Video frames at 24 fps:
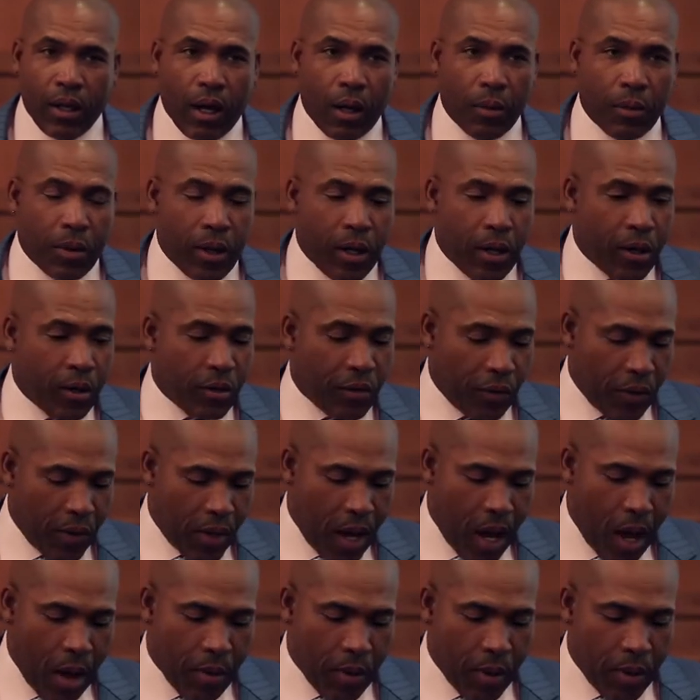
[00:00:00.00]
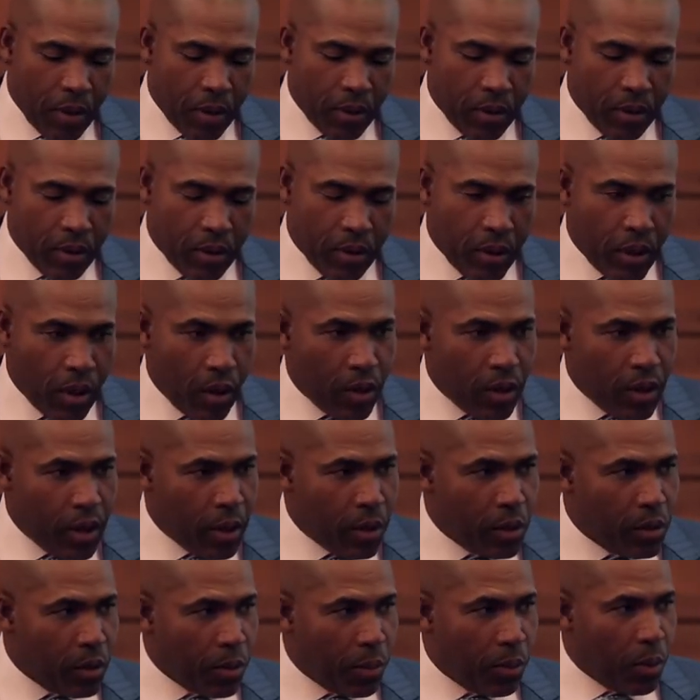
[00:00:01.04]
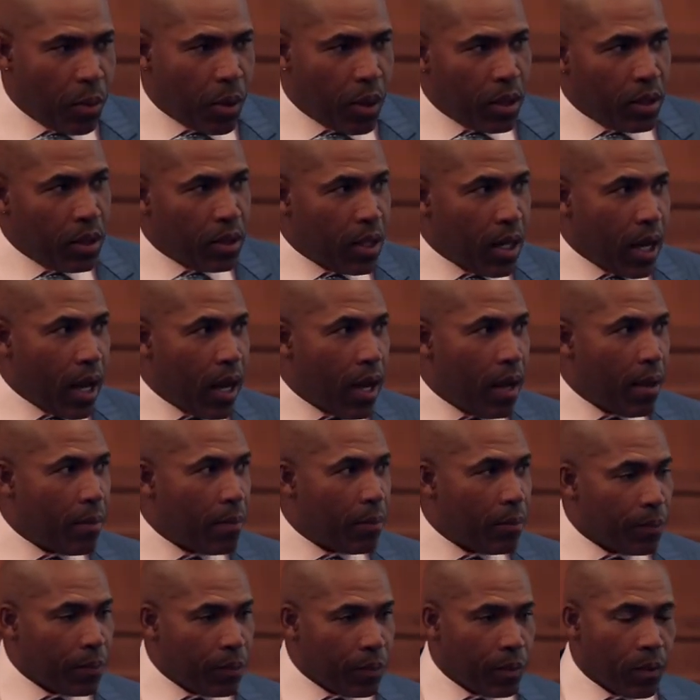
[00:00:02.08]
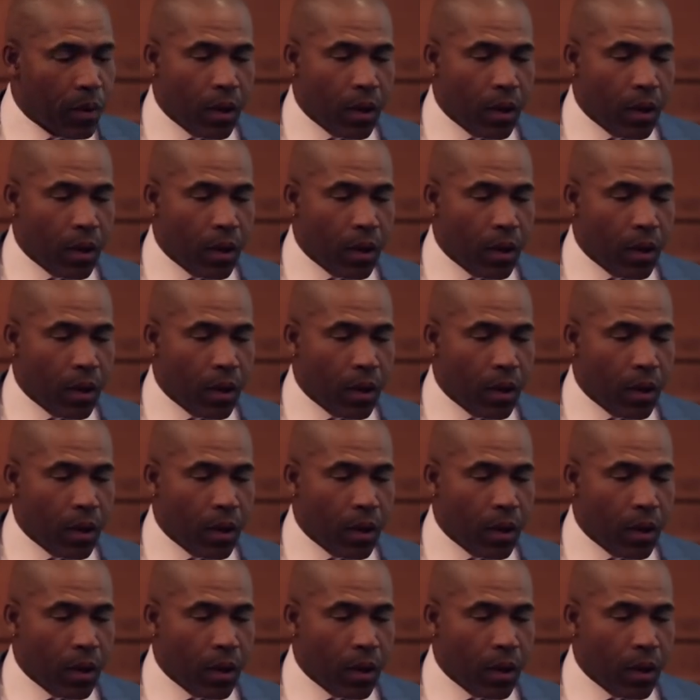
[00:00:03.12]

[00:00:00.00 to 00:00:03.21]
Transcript: up there is phenomenal. And there was a point in time